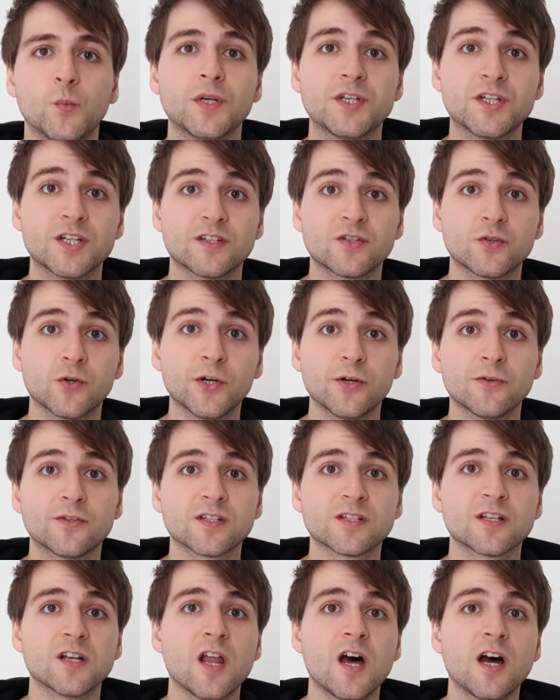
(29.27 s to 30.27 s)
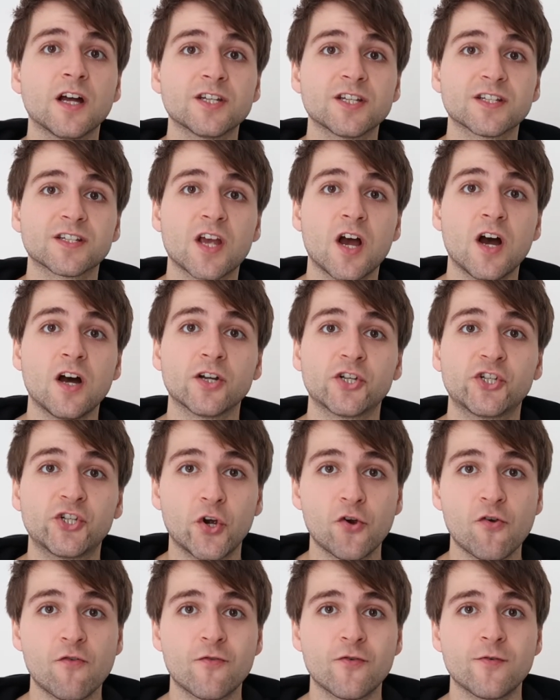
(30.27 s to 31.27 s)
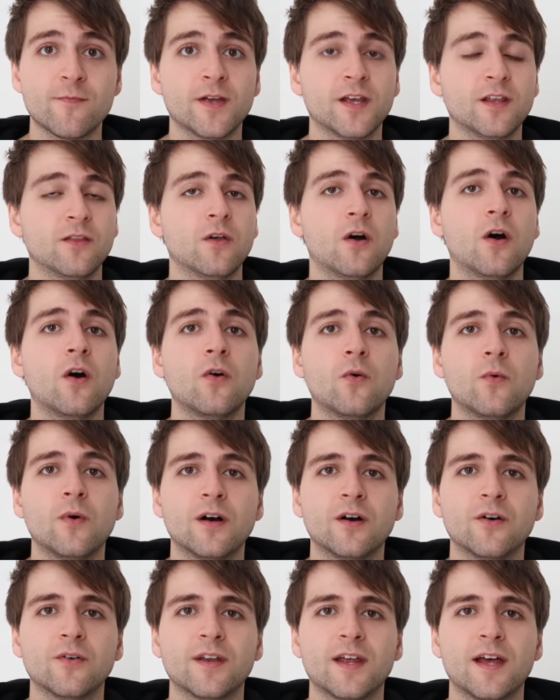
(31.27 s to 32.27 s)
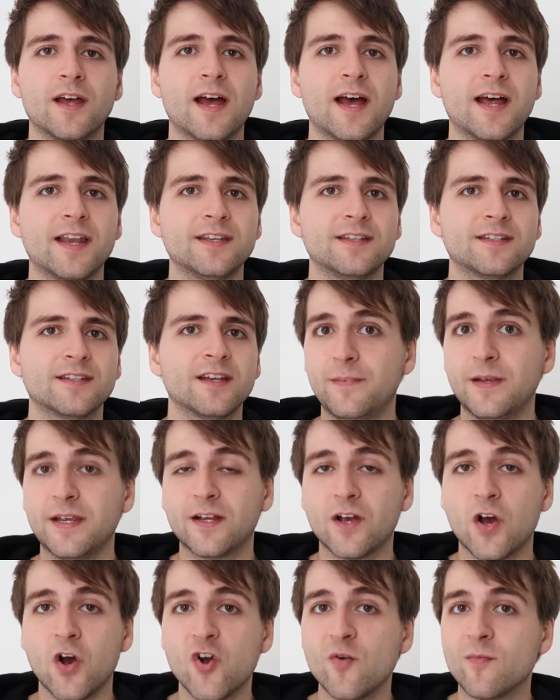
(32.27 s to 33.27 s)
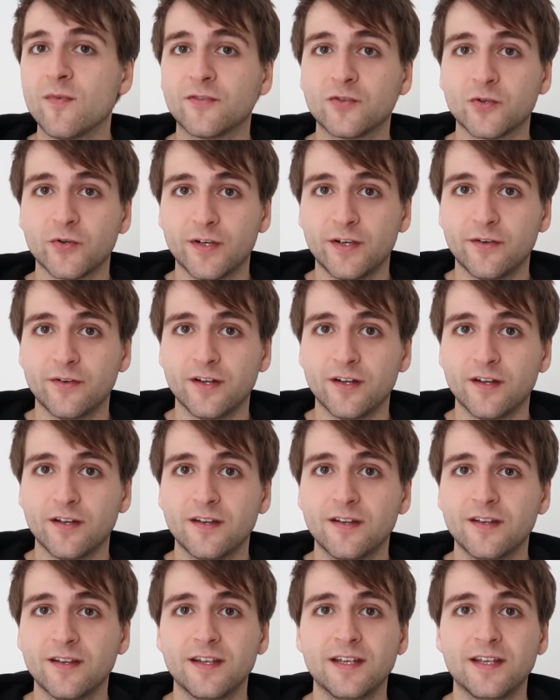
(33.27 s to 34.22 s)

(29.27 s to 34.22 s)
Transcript: which is Toyota's largest car showroom in the whole world, and being home of Toyota,